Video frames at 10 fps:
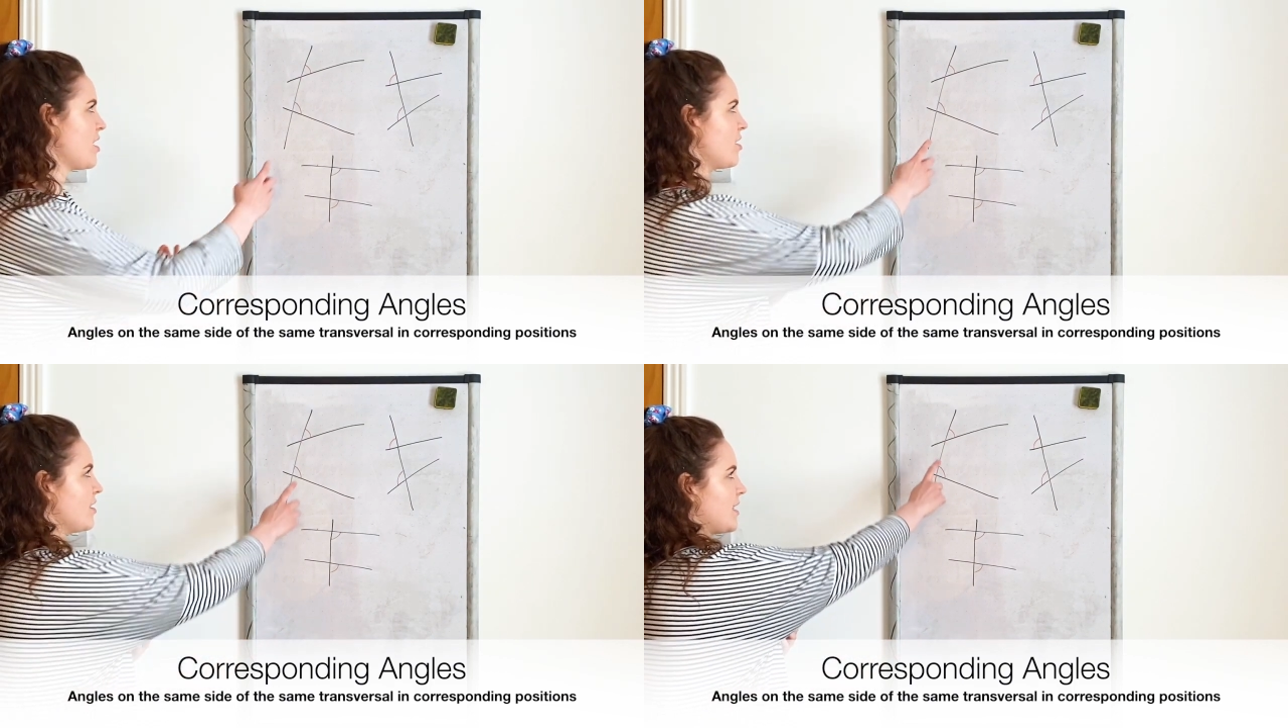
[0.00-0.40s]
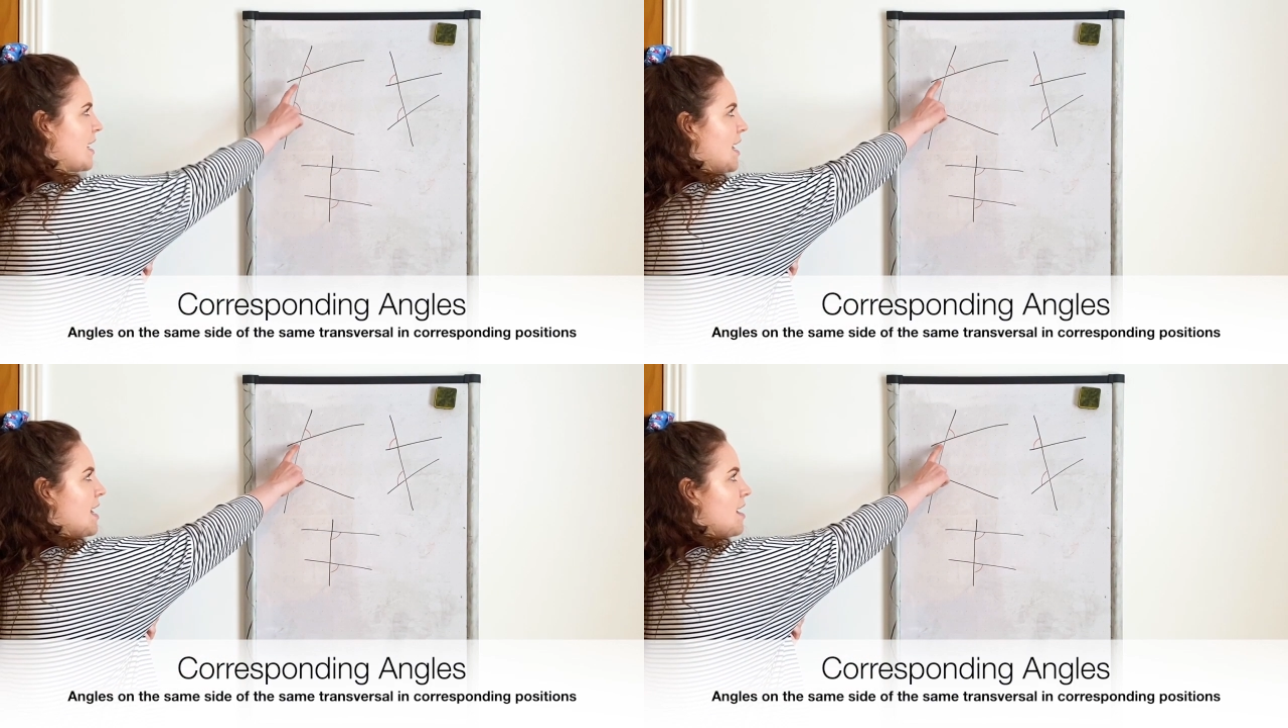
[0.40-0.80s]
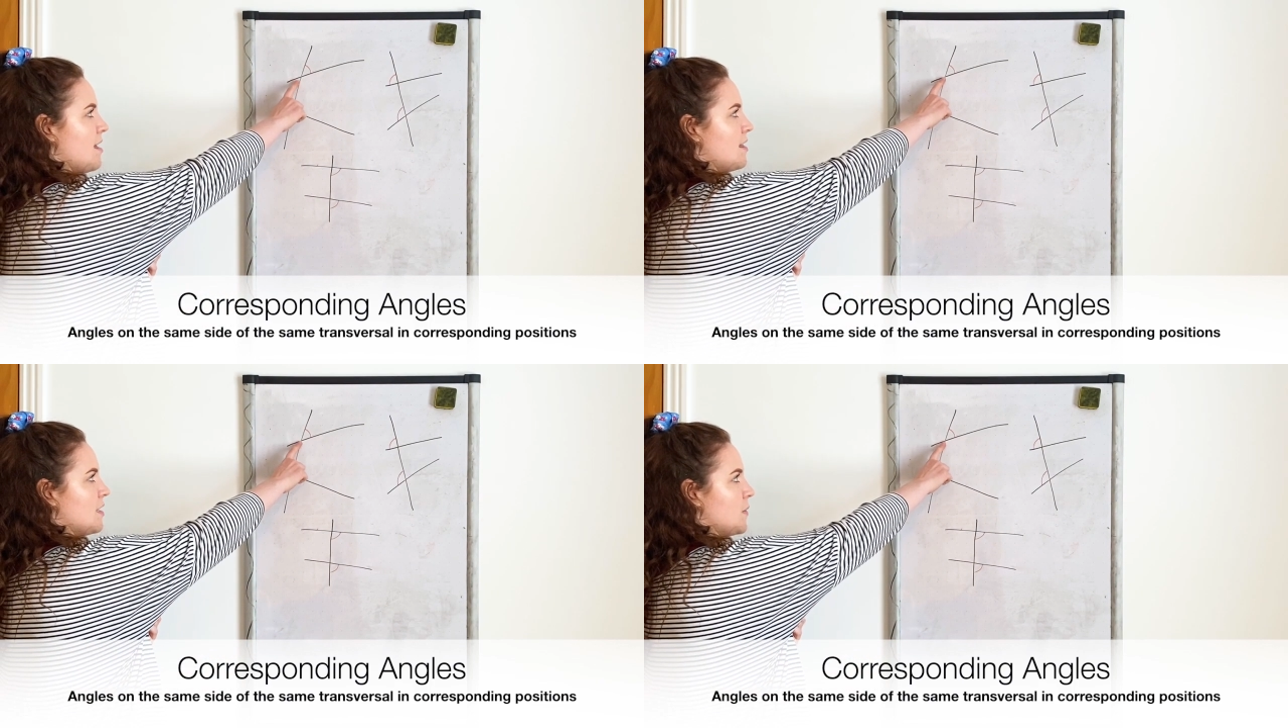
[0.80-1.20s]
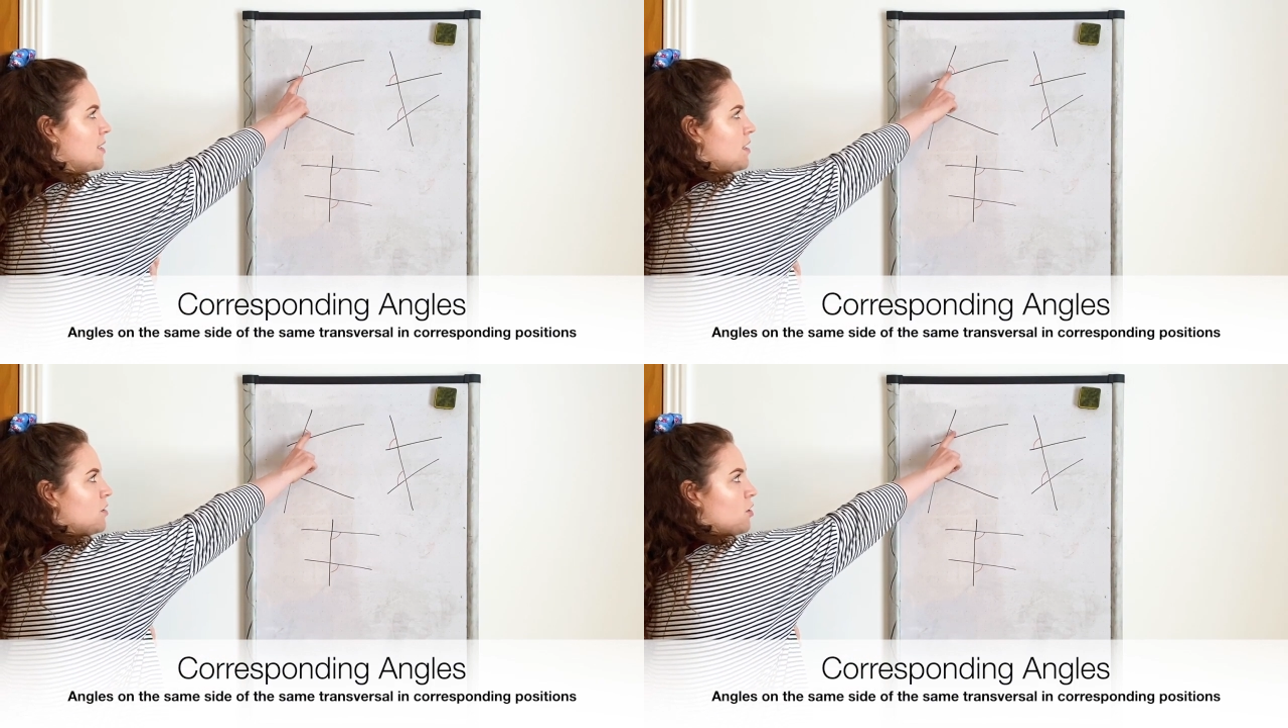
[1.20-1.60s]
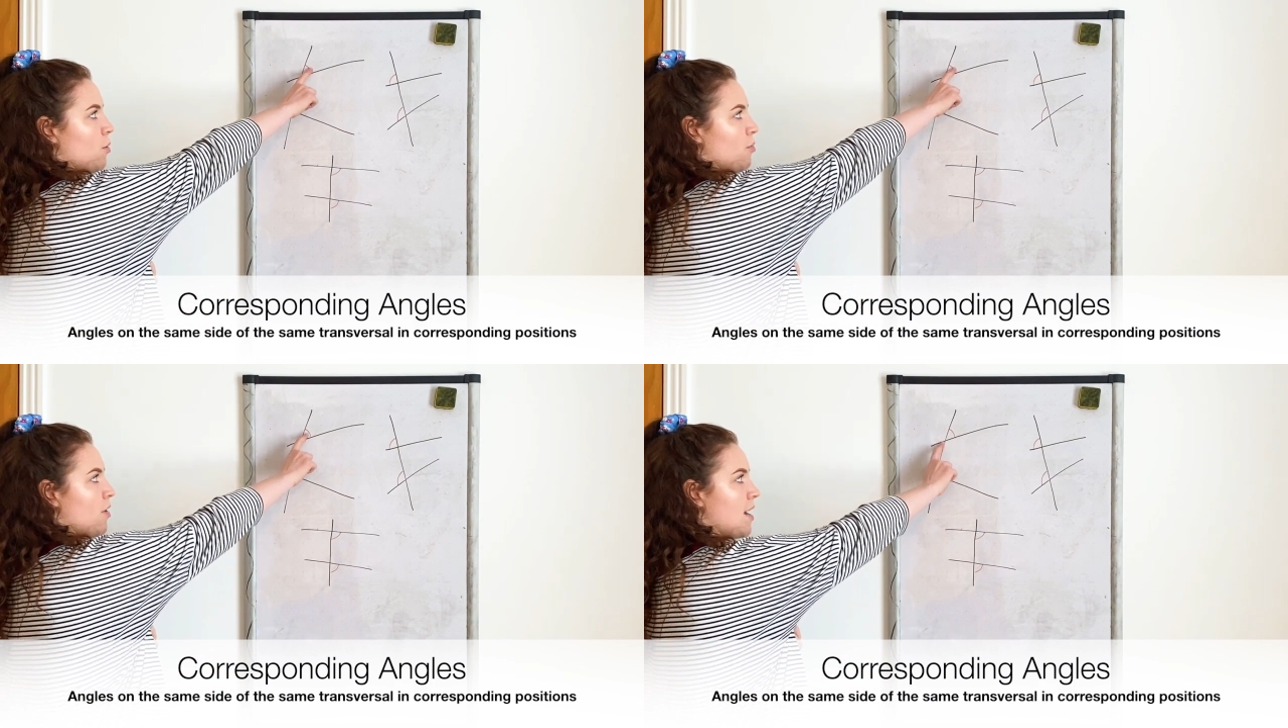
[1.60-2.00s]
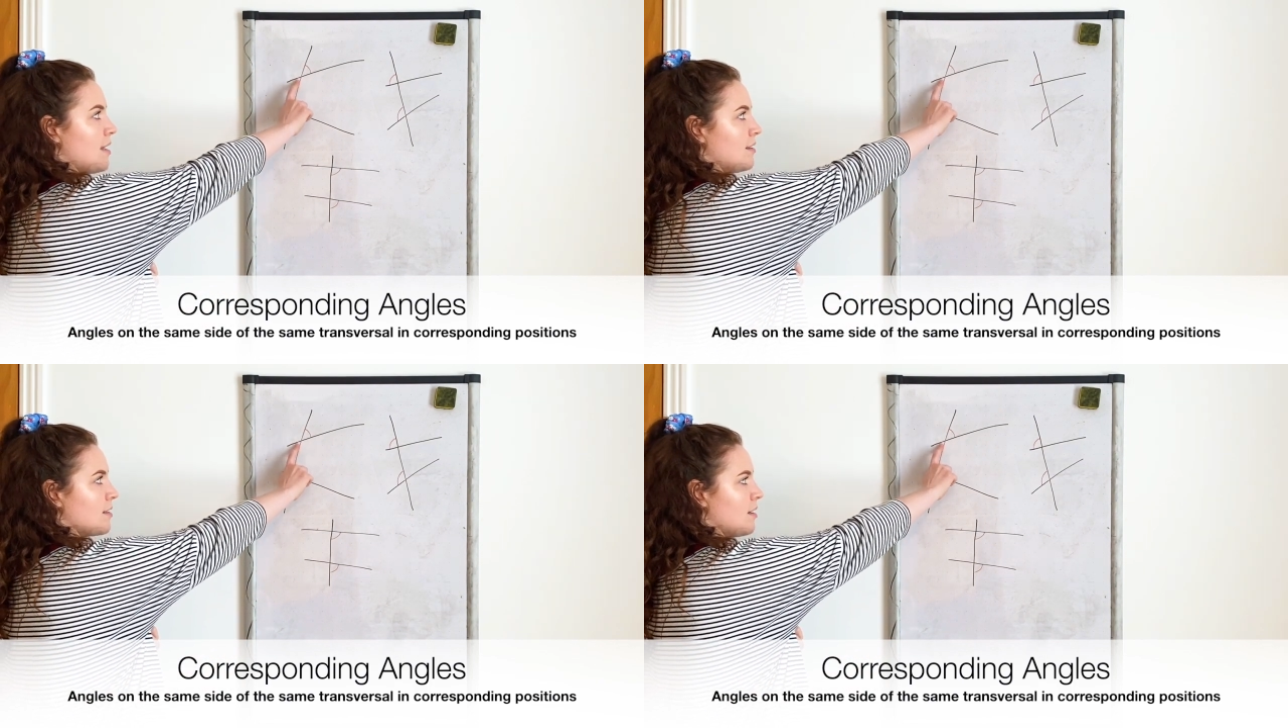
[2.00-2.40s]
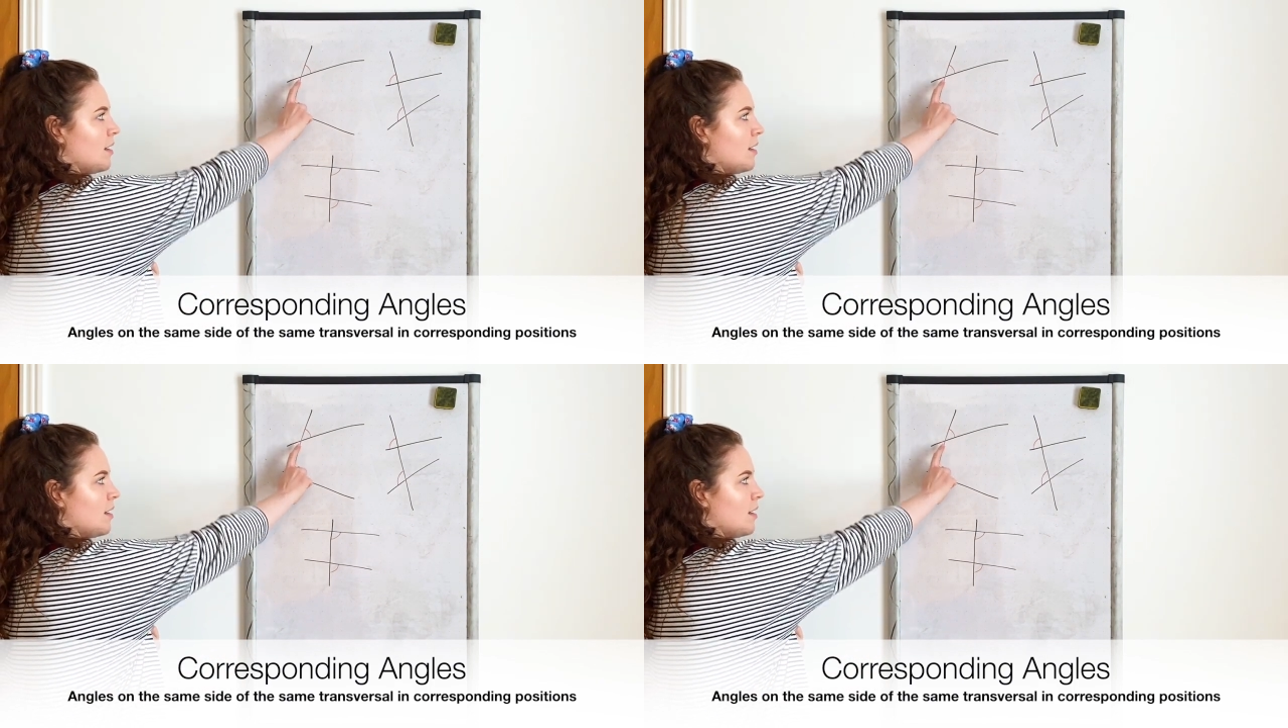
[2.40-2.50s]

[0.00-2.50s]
Can you see here, this one's in the top right,